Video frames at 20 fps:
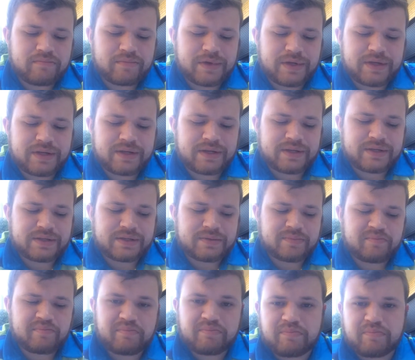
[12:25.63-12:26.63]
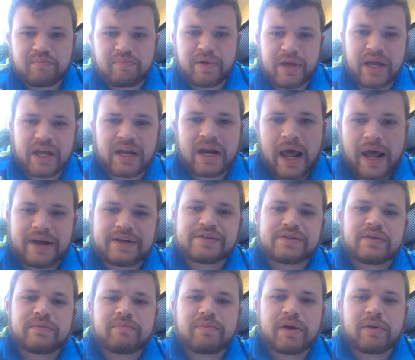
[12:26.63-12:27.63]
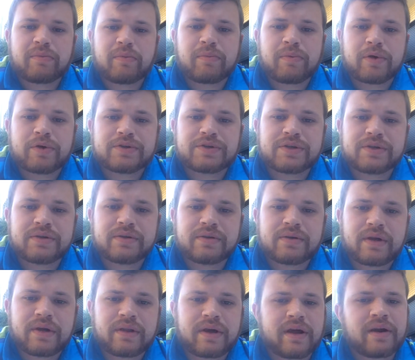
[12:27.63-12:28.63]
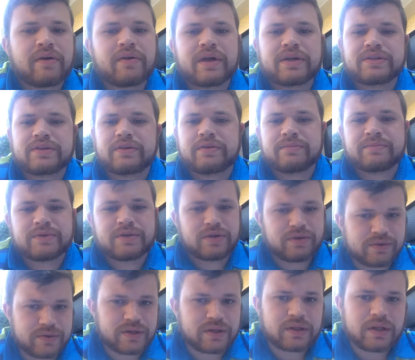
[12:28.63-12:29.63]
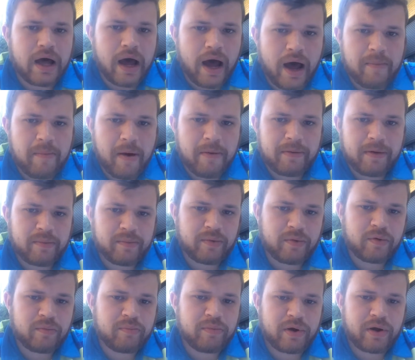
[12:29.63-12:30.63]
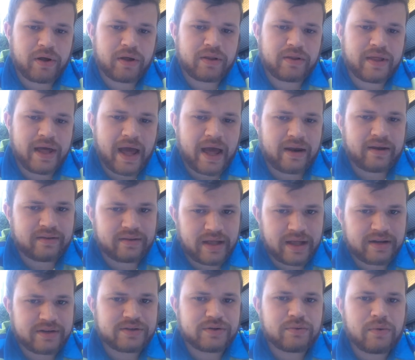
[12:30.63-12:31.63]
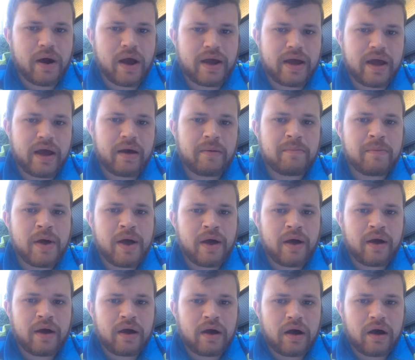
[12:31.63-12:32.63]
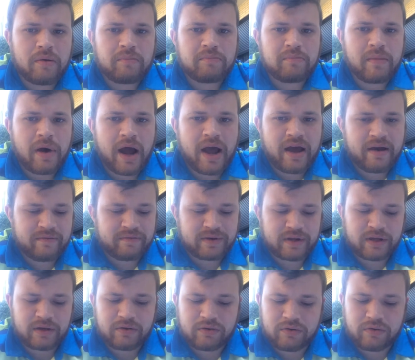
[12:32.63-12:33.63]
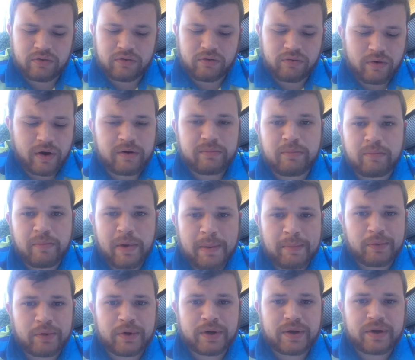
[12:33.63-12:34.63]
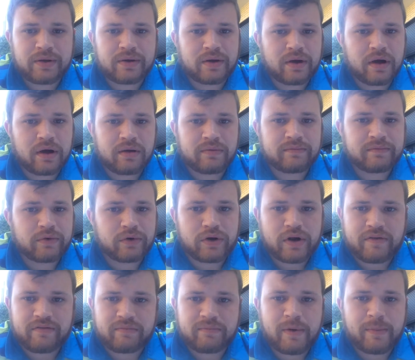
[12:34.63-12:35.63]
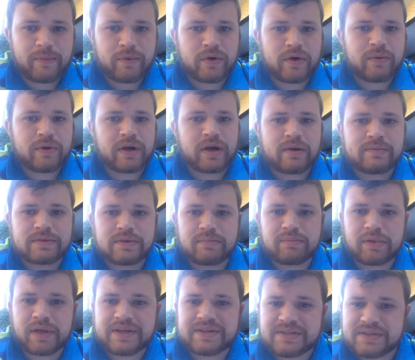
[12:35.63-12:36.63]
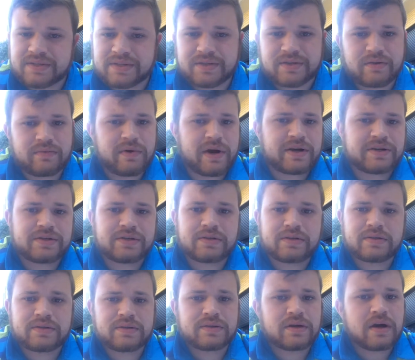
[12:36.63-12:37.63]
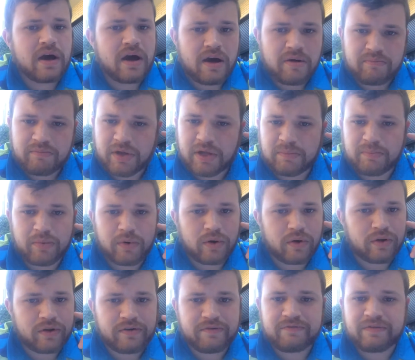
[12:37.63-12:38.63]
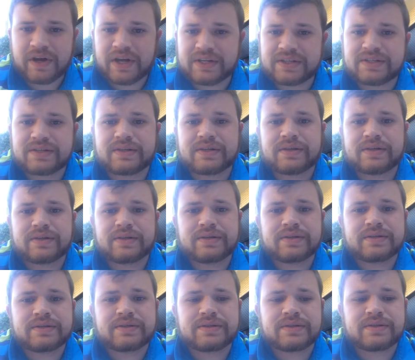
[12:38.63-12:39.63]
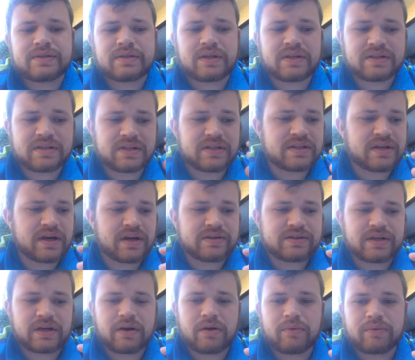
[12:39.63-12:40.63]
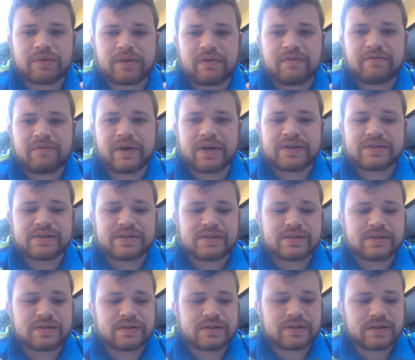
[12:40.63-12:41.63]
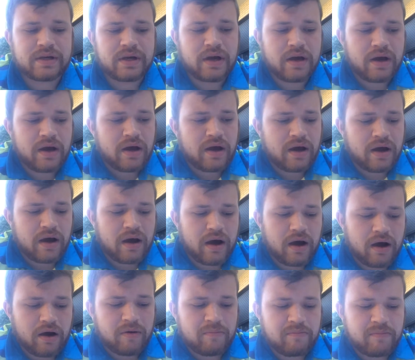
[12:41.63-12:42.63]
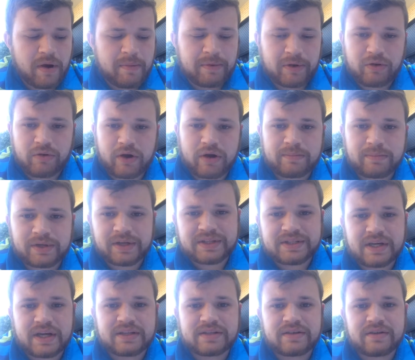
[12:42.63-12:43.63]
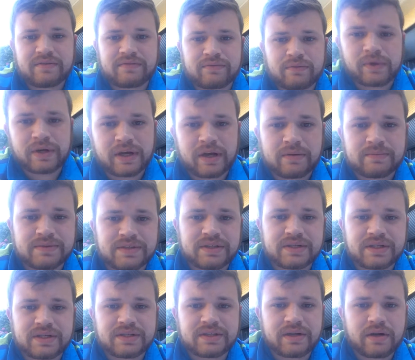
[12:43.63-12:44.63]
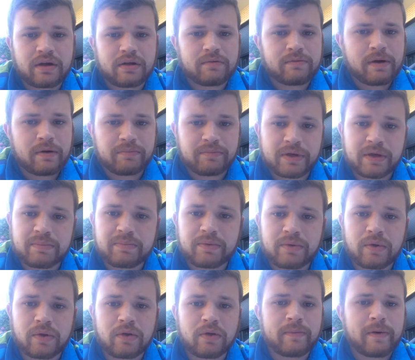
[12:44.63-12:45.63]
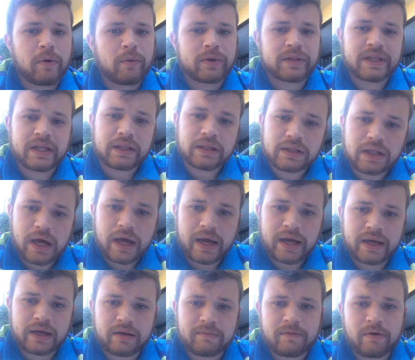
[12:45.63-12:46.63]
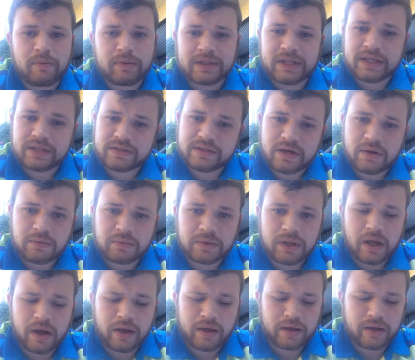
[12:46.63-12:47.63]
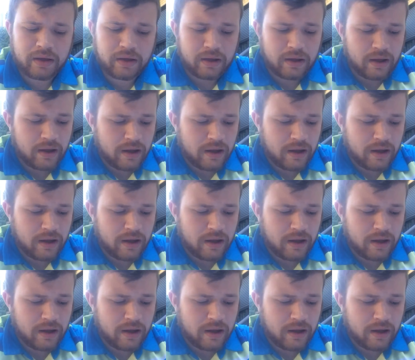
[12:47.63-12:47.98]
is being an excellent people person. And I know that term's used a lot by people, but that is who I am. I have an incredible memory, photographic memory, when it comes to places, directions, people, their faces, the details that go with their faces. I'm incredibly attentive when it comes to detail about people, about what they like, about what they don't like.